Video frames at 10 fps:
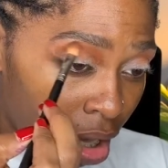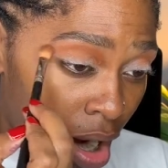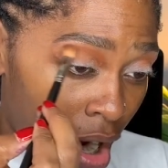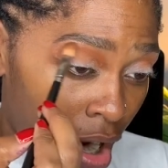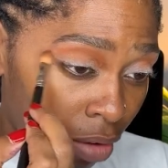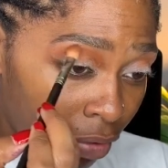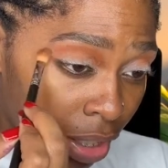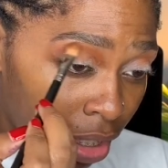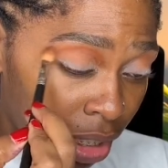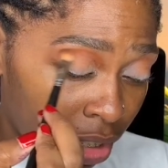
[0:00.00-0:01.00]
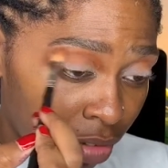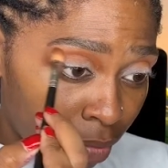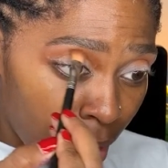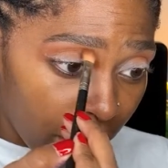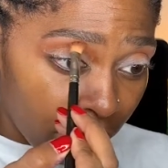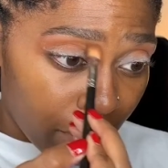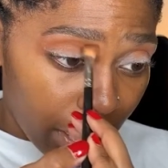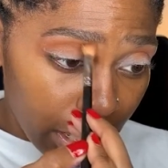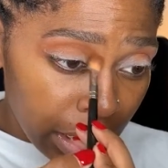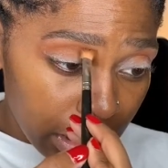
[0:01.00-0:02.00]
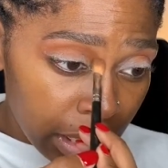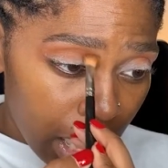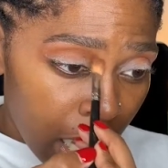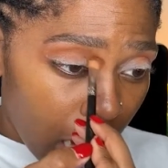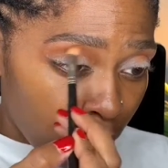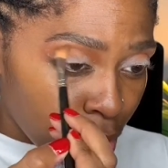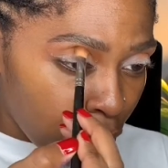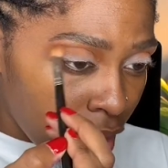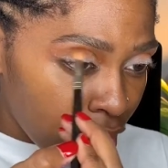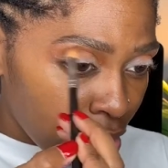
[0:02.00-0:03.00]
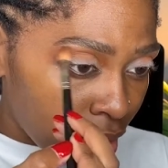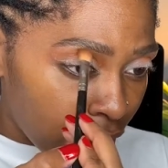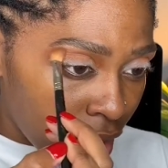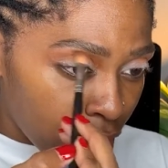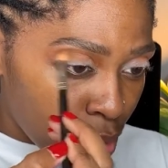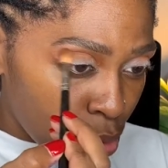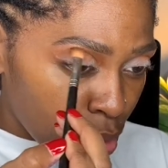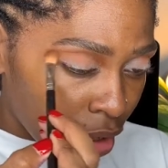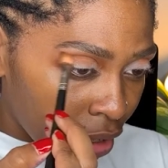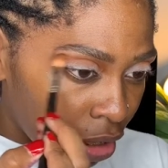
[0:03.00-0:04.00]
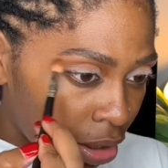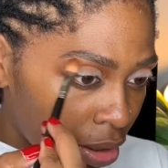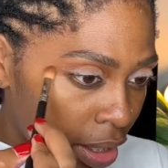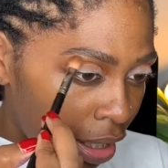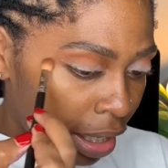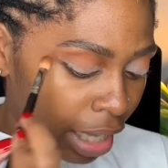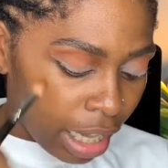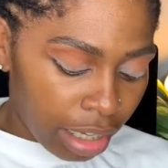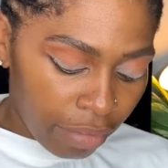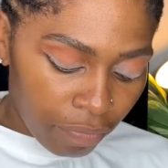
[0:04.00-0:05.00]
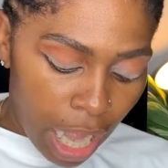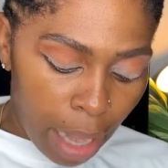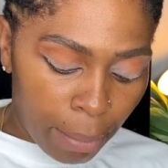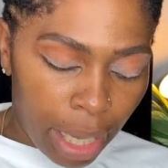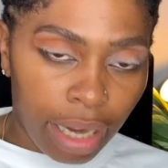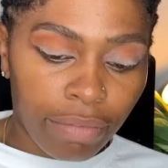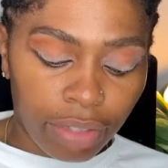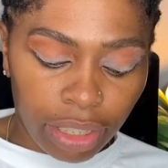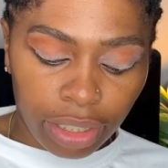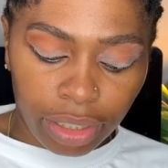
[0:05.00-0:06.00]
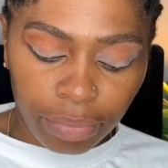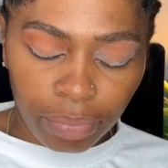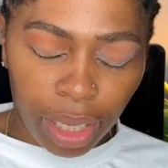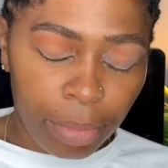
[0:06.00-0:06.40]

off of my face. I was trying to do another tutorial and I couldn't find my fucking, I